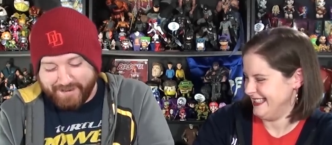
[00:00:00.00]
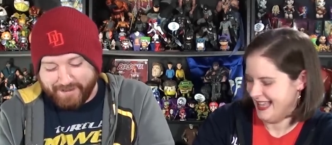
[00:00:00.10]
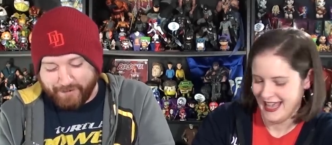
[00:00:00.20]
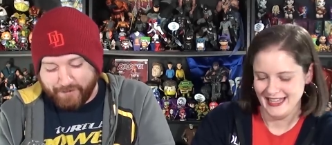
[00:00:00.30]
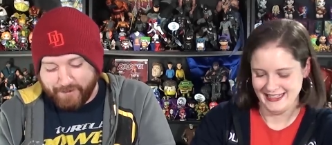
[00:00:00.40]

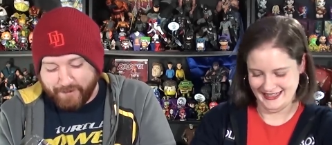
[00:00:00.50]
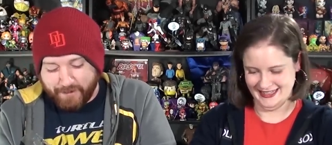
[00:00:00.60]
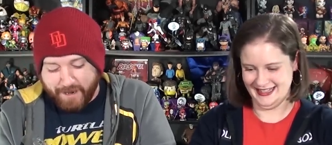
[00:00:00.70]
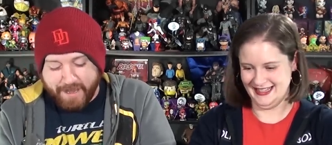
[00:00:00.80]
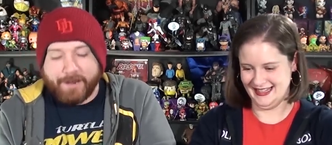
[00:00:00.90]
Speaker 1: you know,
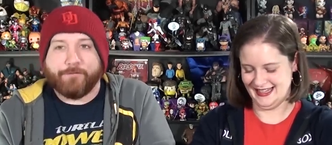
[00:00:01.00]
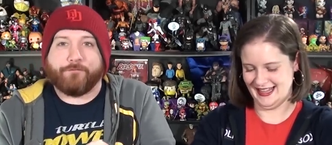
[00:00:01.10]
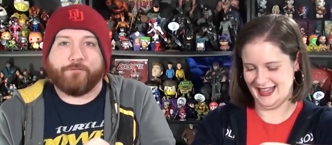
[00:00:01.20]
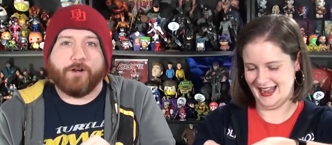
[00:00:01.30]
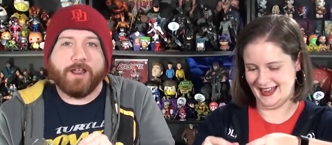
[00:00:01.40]
I had a
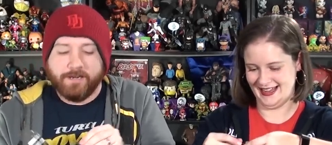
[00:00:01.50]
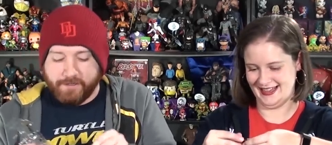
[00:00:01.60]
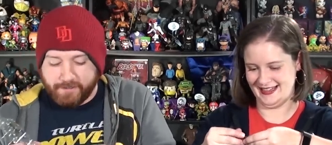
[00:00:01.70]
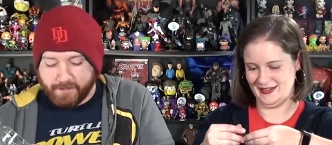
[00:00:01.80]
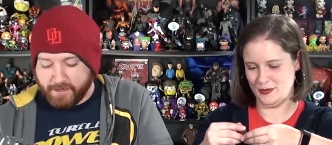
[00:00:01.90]

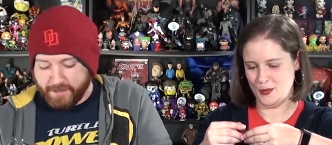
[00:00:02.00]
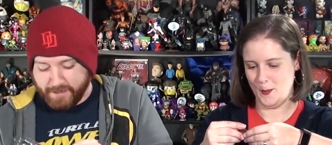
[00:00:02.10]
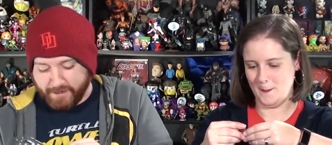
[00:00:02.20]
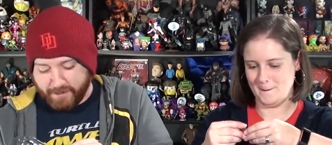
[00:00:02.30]
friend uh, in